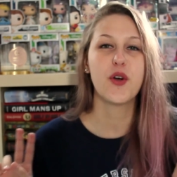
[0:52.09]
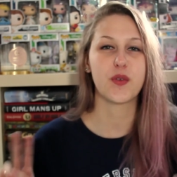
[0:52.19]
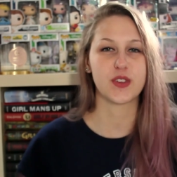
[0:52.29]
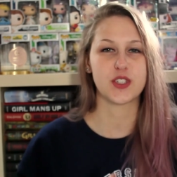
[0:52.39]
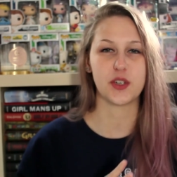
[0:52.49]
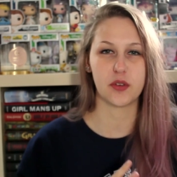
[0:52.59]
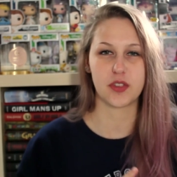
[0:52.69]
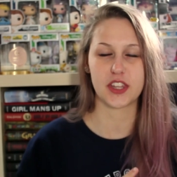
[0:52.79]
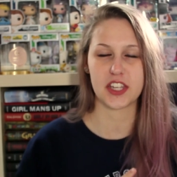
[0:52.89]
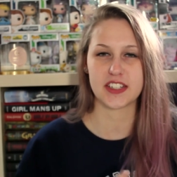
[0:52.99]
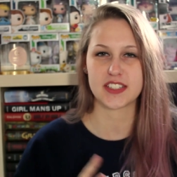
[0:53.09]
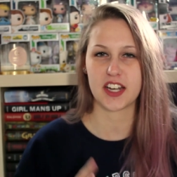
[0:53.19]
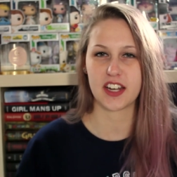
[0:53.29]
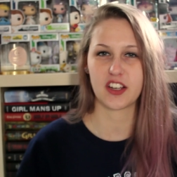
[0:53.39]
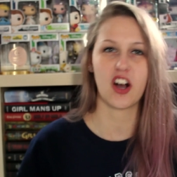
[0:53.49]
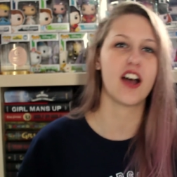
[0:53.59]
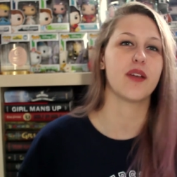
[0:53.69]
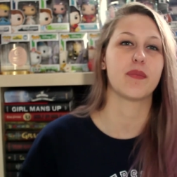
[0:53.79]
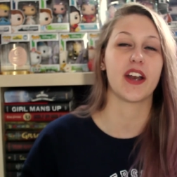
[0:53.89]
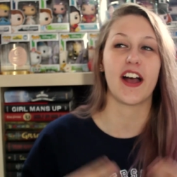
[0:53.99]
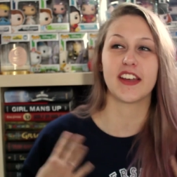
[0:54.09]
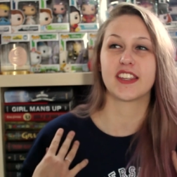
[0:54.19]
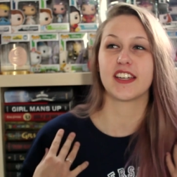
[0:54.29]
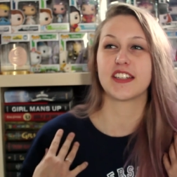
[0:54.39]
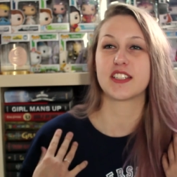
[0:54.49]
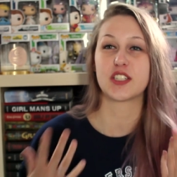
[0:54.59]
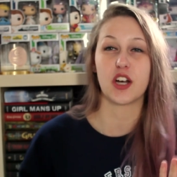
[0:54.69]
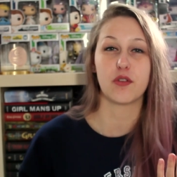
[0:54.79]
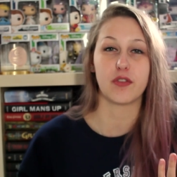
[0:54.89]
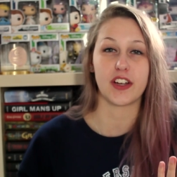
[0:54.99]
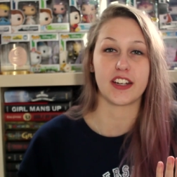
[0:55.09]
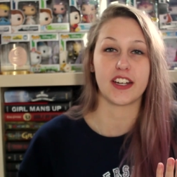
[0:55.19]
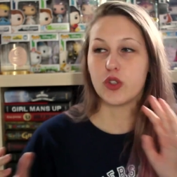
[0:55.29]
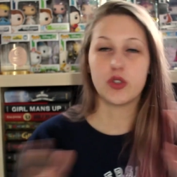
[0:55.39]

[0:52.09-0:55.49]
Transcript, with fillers: with two of the things that I got, but I think it's so funny.